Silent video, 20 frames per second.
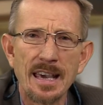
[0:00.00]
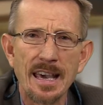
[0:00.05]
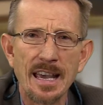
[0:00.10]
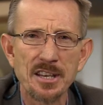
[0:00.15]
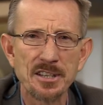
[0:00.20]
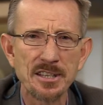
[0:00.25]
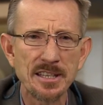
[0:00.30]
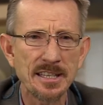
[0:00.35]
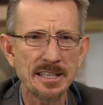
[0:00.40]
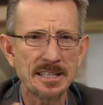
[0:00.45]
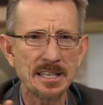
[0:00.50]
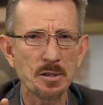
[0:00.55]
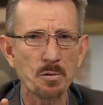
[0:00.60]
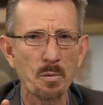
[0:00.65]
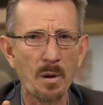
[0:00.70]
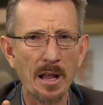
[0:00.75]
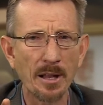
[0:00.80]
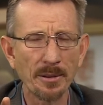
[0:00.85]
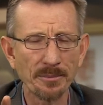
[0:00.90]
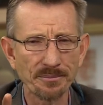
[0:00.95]
And Jesus says,
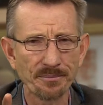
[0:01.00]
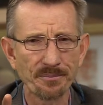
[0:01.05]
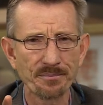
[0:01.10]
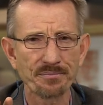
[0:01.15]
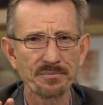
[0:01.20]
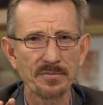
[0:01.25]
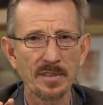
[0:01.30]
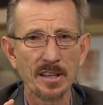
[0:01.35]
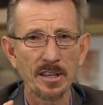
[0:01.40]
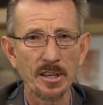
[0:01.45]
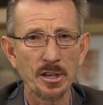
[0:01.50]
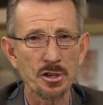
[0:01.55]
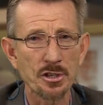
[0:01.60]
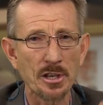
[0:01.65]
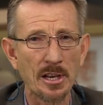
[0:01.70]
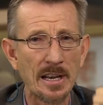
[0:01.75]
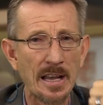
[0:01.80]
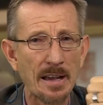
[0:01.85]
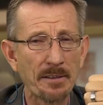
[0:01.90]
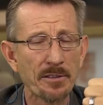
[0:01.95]
"Well, you
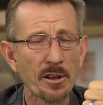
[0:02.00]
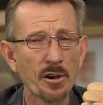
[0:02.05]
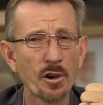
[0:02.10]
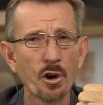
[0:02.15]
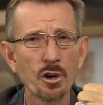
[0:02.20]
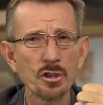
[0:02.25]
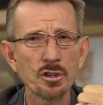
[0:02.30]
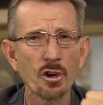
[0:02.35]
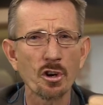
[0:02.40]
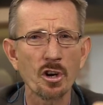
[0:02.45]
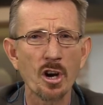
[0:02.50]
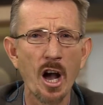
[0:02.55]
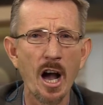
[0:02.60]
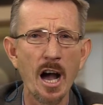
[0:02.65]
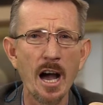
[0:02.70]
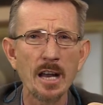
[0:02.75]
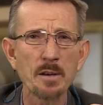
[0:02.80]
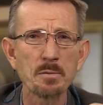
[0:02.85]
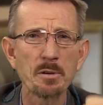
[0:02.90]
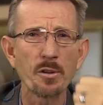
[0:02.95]
shall love the Lord your
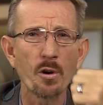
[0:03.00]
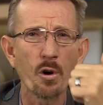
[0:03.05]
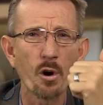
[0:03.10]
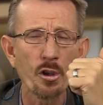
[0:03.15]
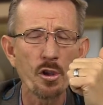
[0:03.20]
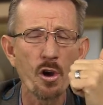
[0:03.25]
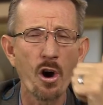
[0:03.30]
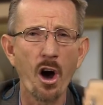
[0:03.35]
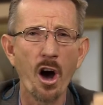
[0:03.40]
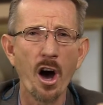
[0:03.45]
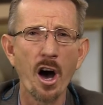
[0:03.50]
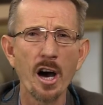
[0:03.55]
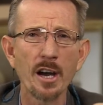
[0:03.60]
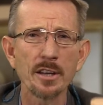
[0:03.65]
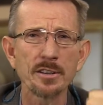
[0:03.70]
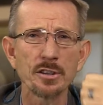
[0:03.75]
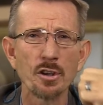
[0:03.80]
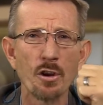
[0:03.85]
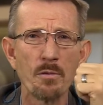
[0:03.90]
God with all your heart,